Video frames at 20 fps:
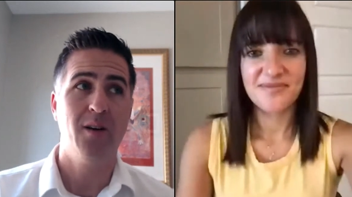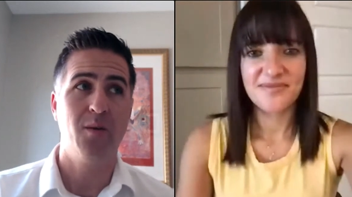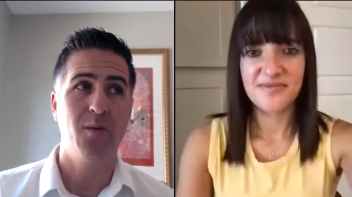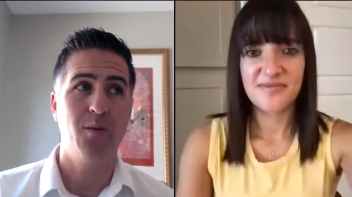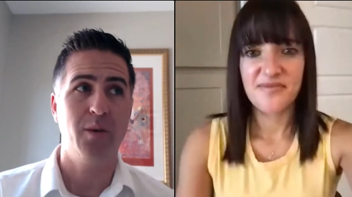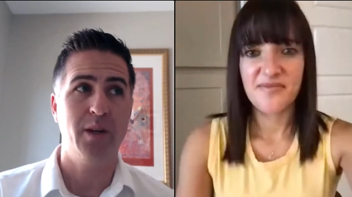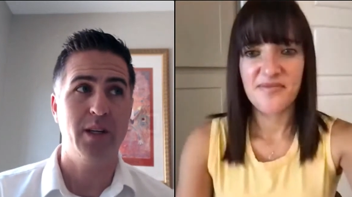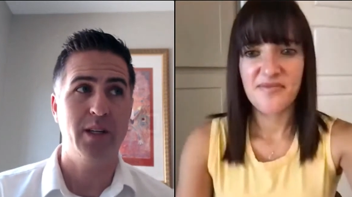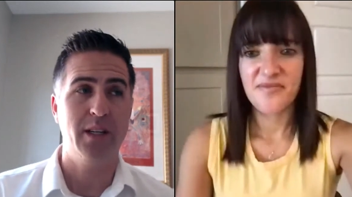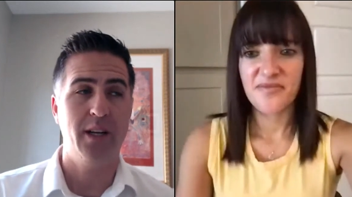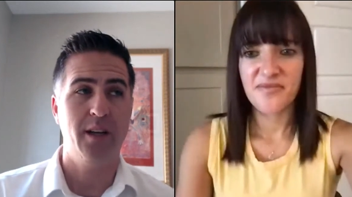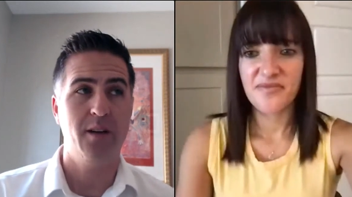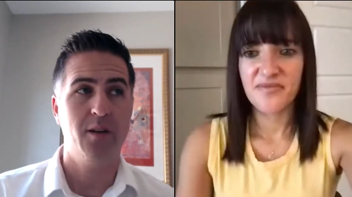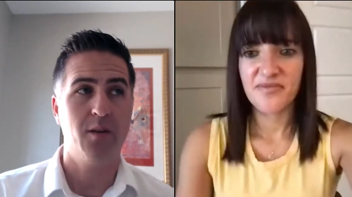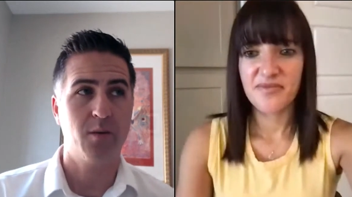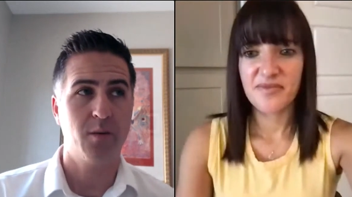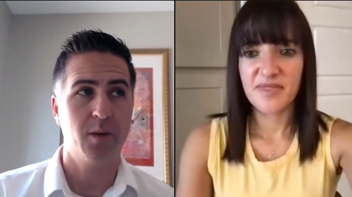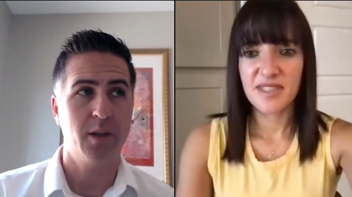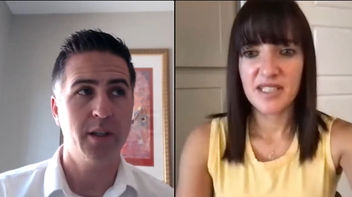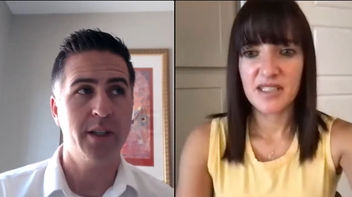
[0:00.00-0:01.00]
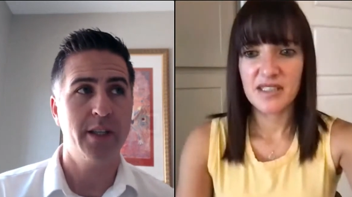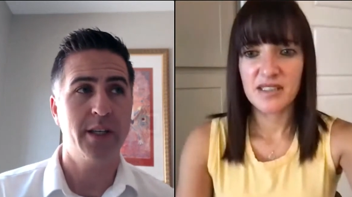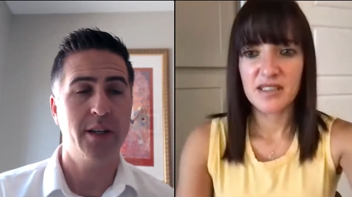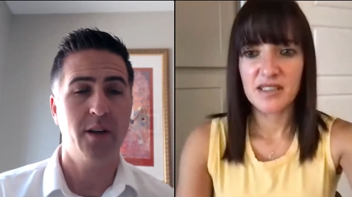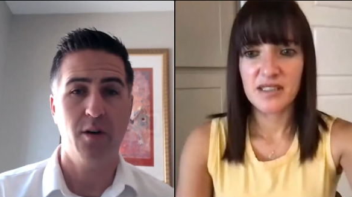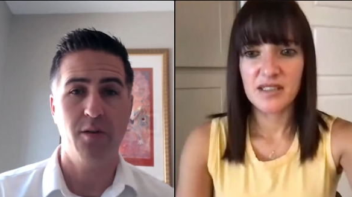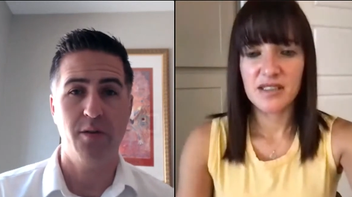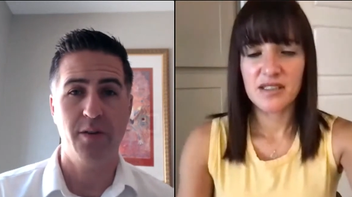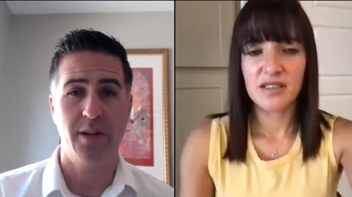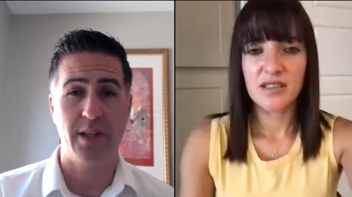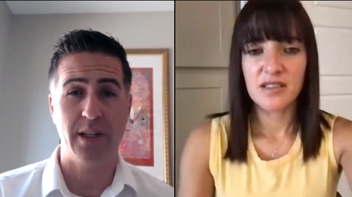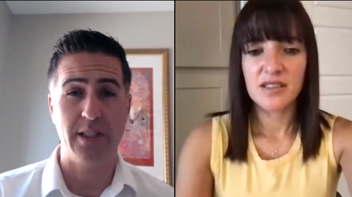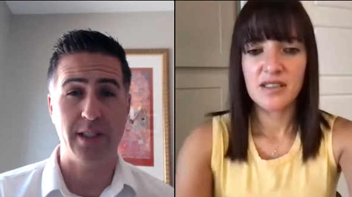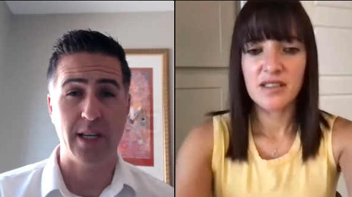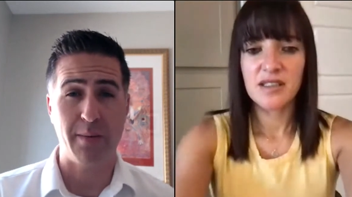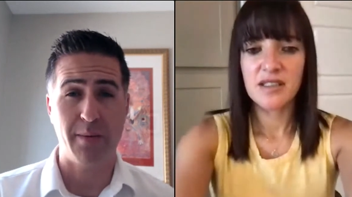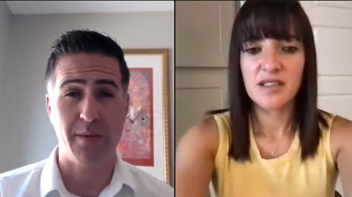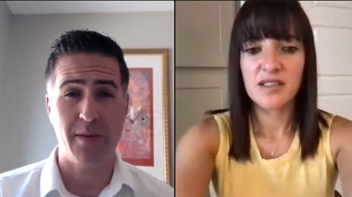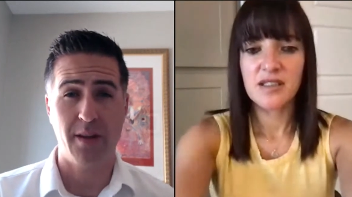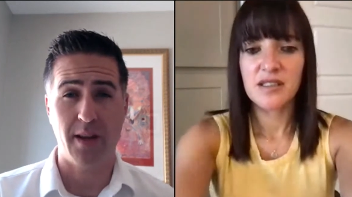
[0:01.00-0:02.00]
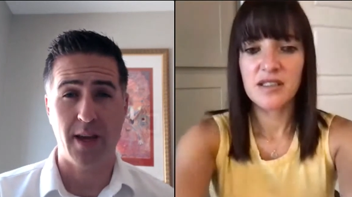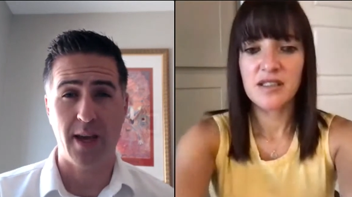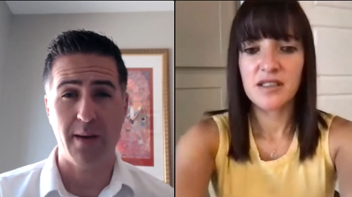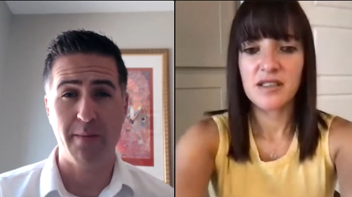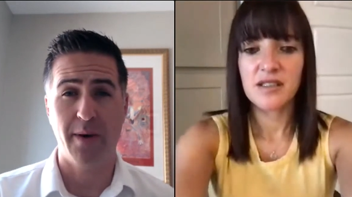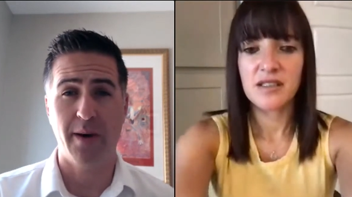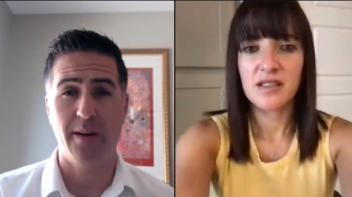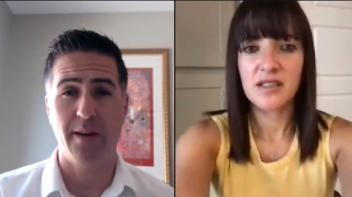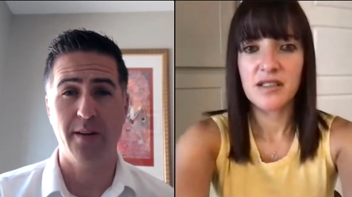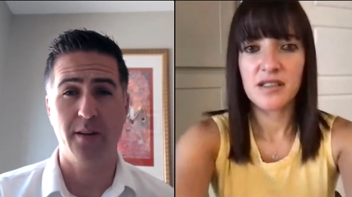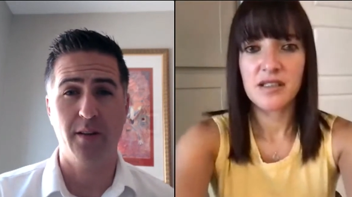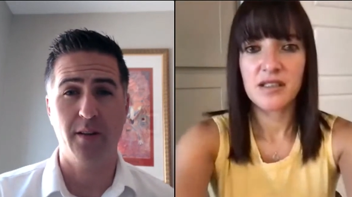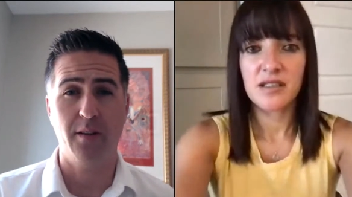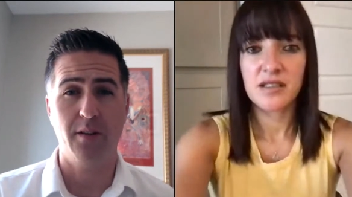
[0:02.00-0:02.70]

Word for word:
Speaker 1: we didn't really go over it in depth today, but